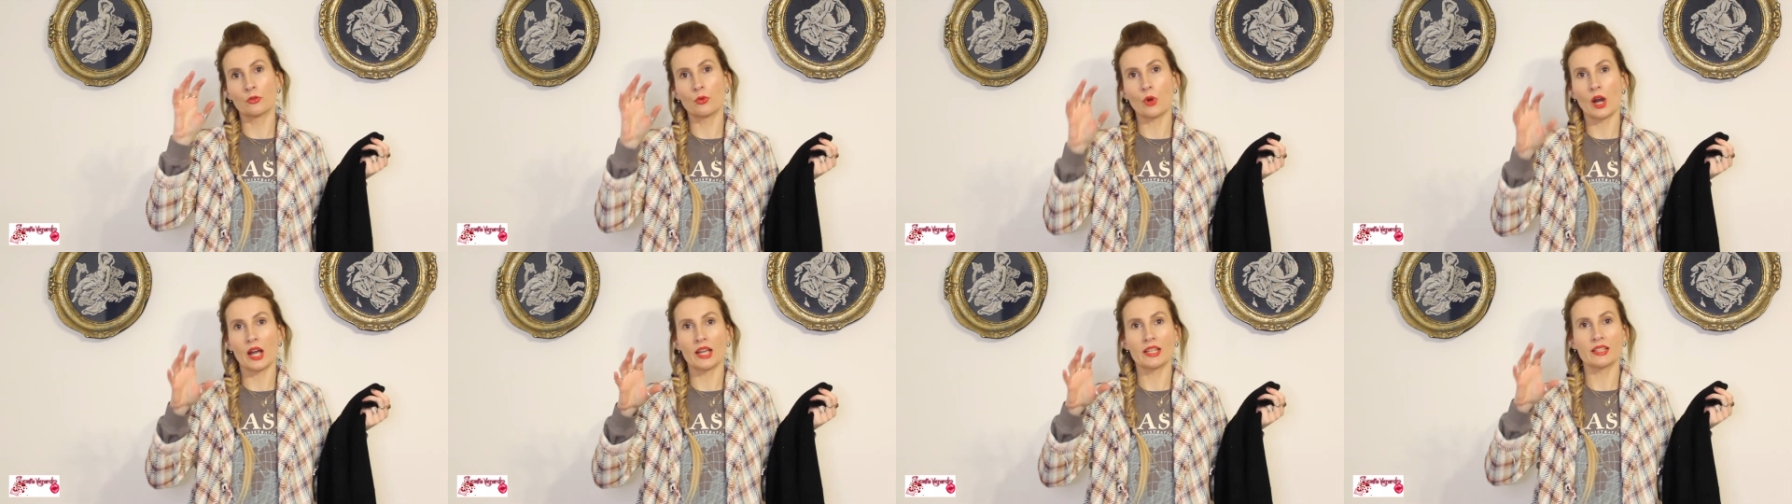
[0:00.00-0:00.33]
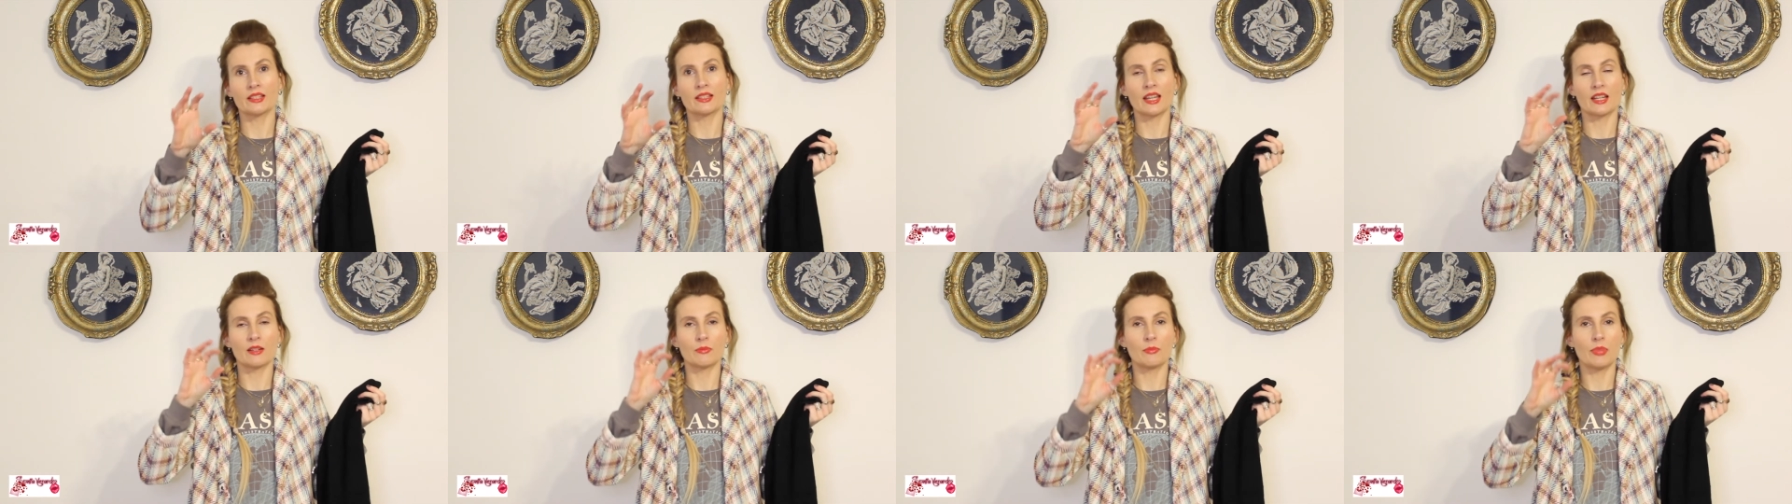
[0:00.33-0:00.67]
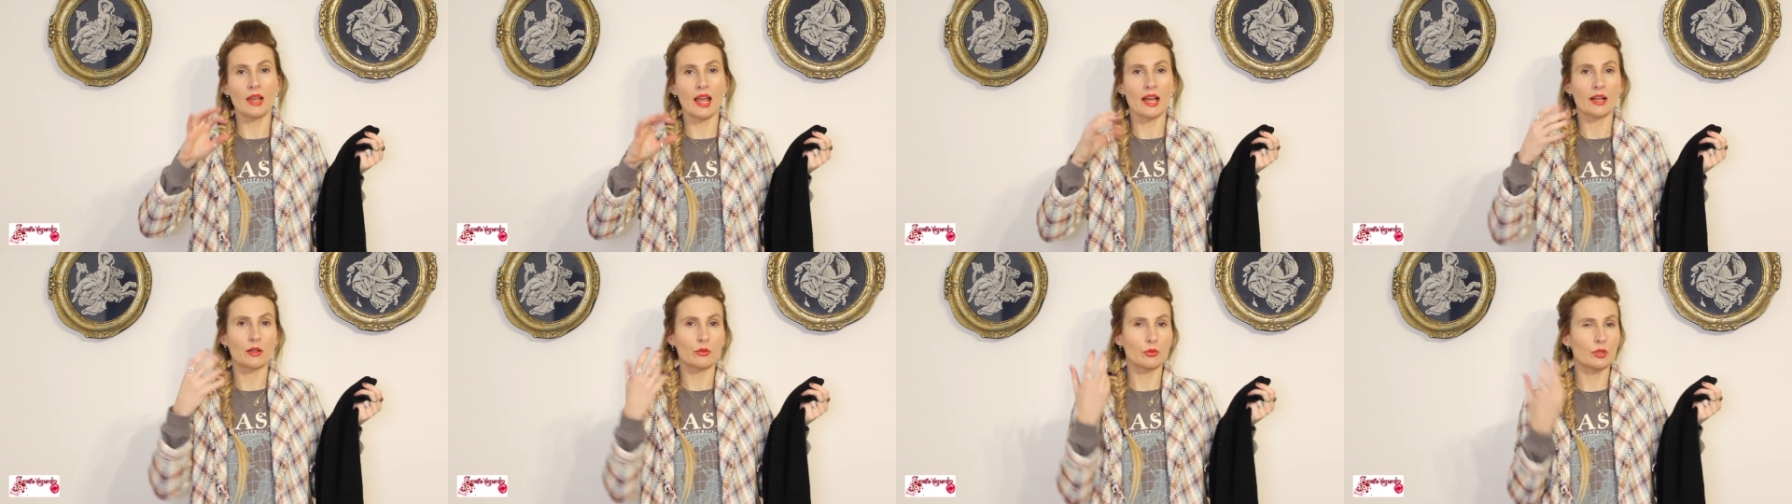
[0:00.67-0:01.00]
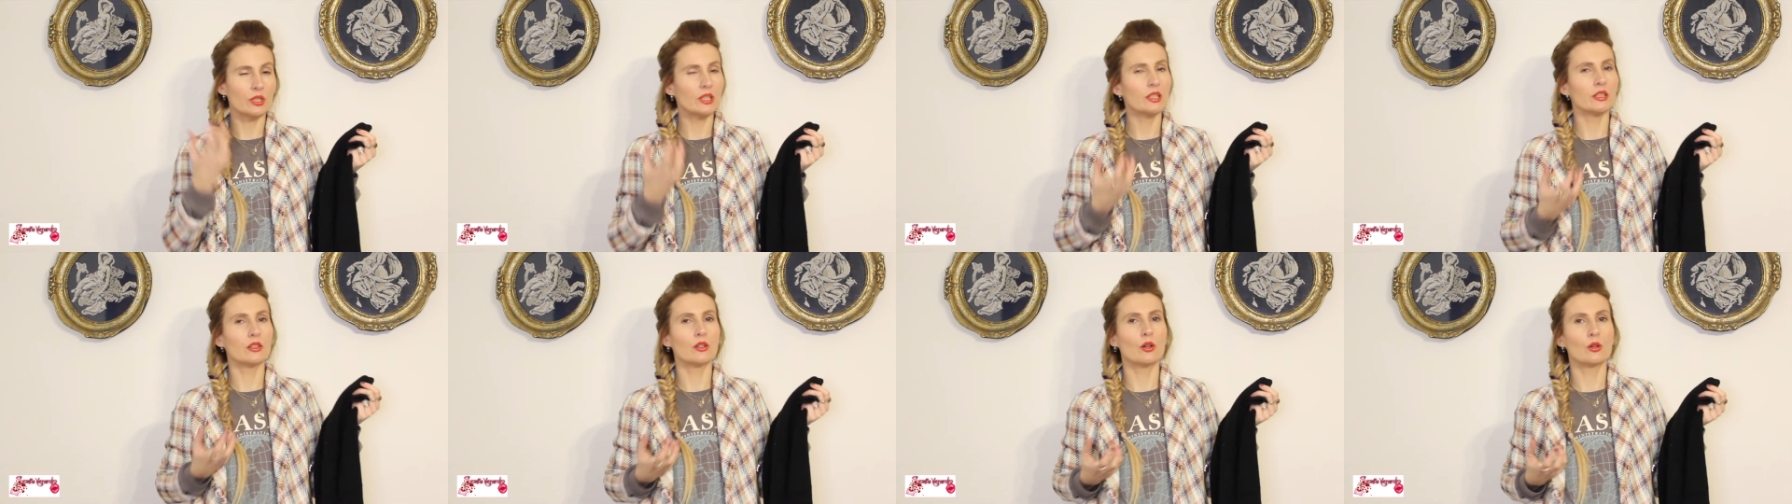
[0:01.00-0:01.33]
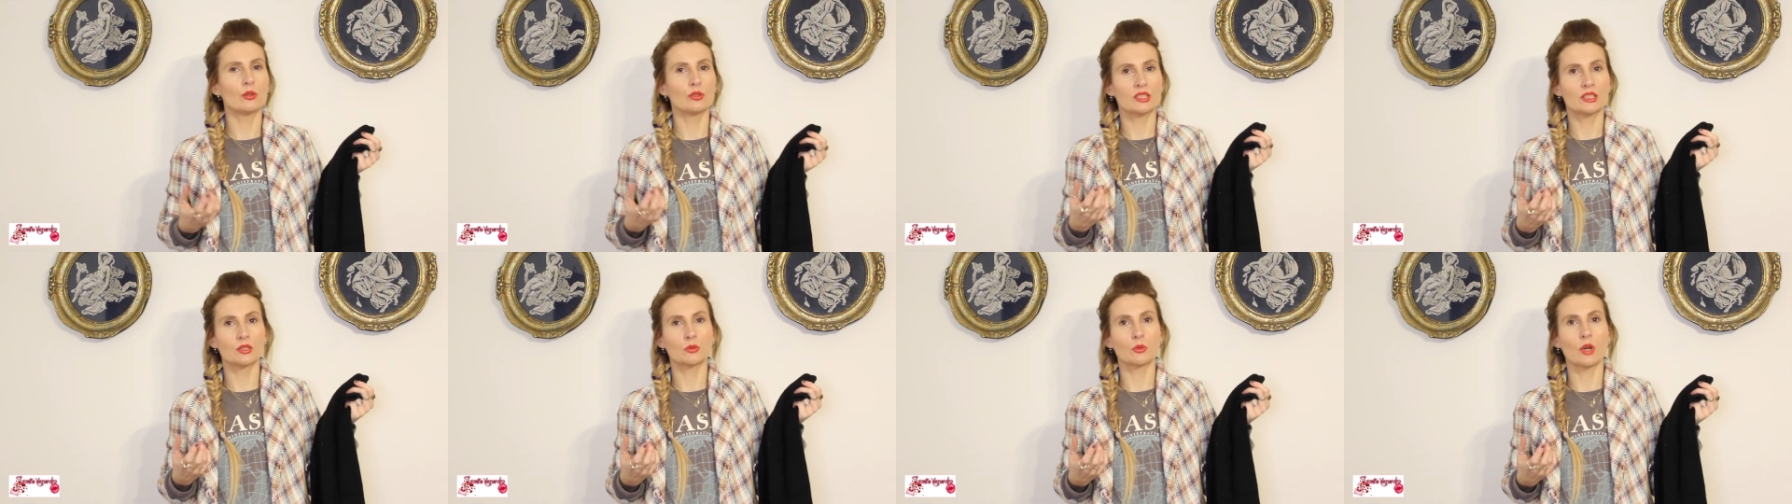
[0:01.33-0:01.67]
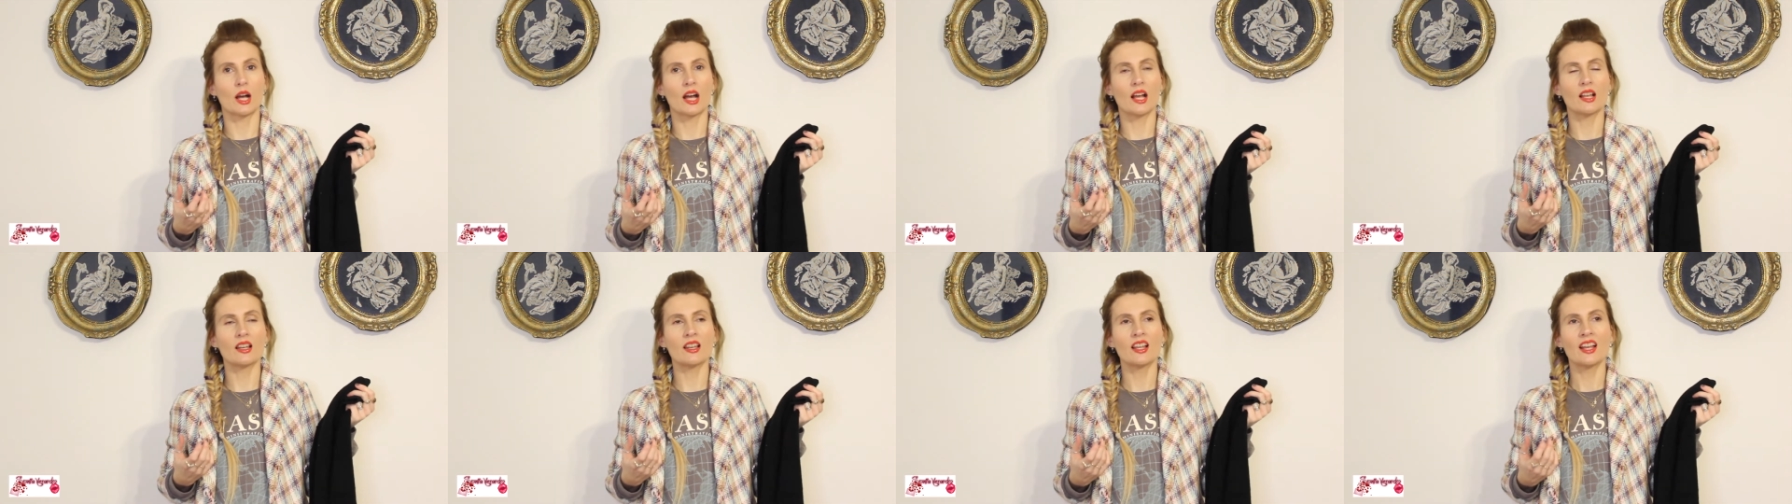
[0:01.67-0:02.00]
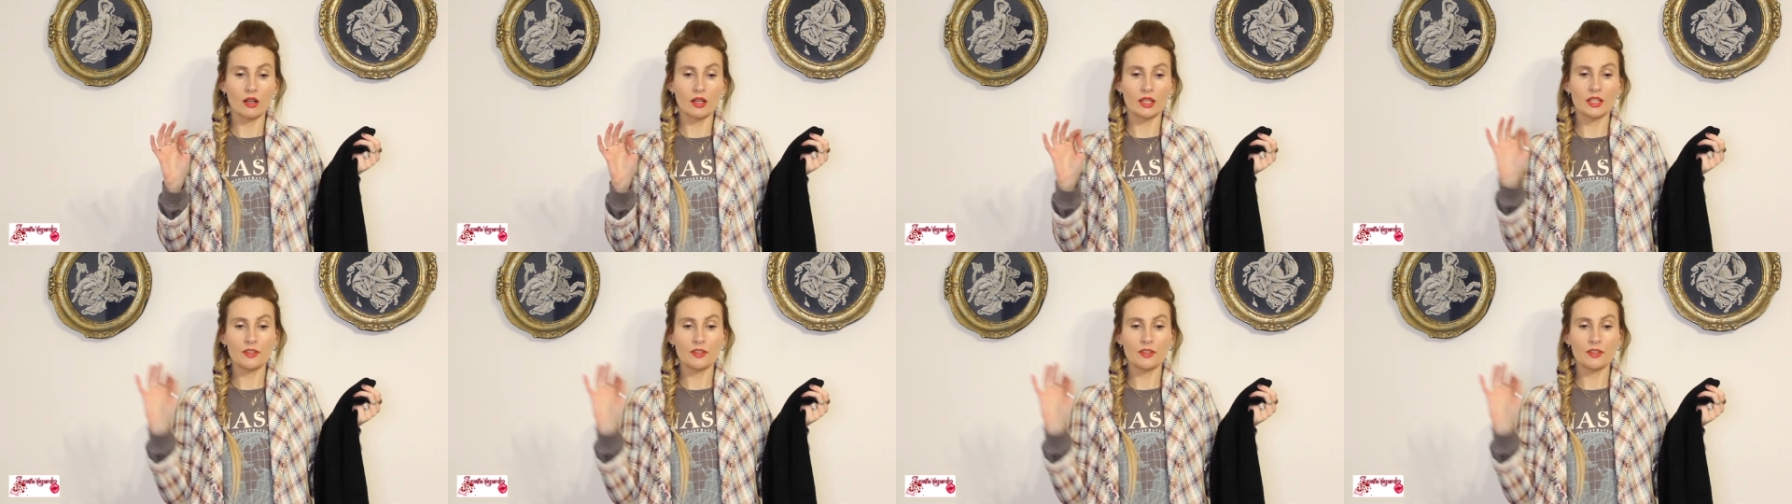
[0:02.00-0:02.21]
white and black really goes well.